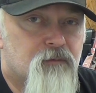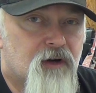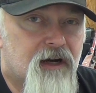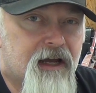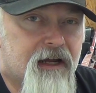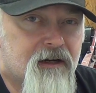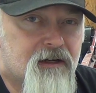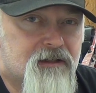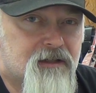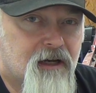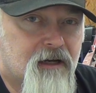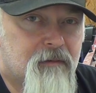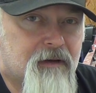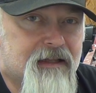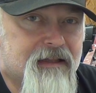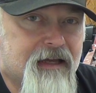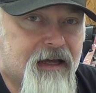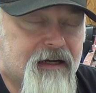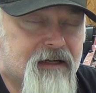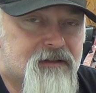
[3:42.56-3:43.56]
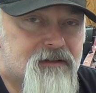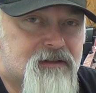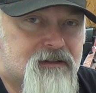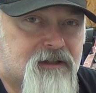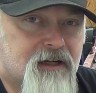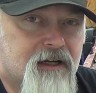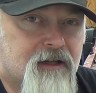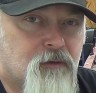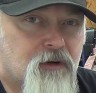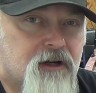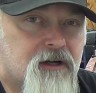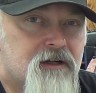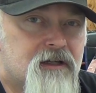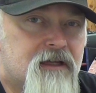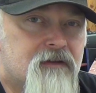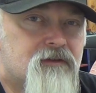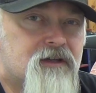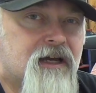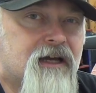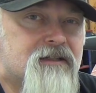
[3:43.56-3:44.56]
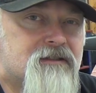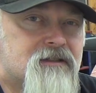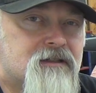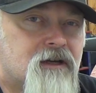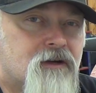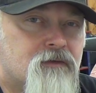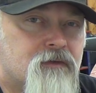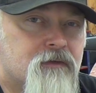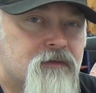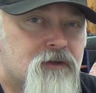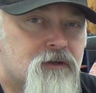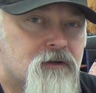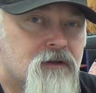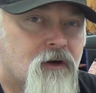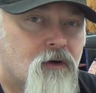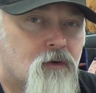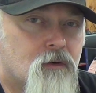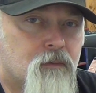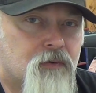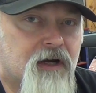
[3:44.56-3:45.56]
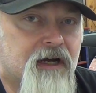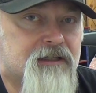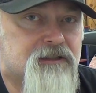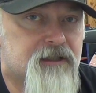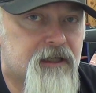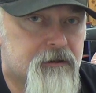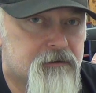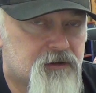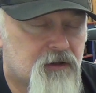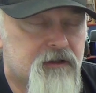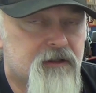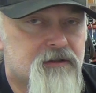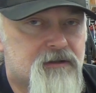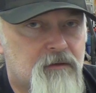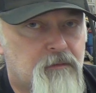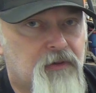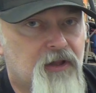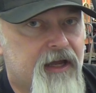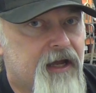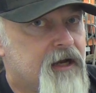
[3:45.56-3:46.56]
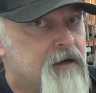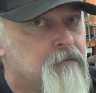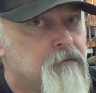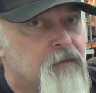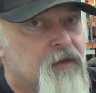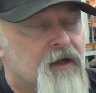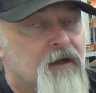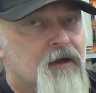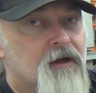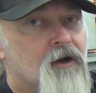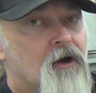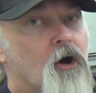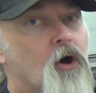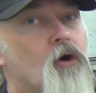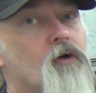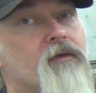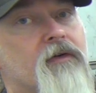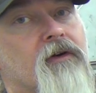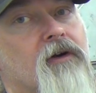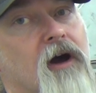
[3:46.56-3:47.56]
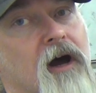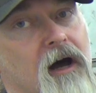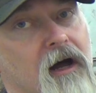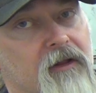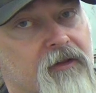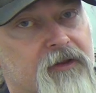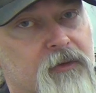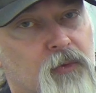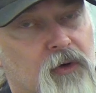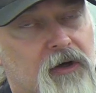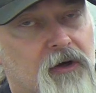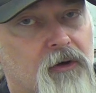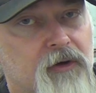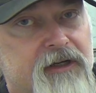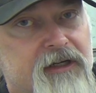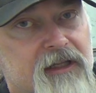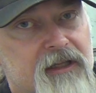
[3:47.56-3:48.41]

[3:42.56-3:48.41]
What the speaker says: not here to talk about that necessarily. We're here to give you guys an overview of the whole project. So here's the plan overall, and then we're going into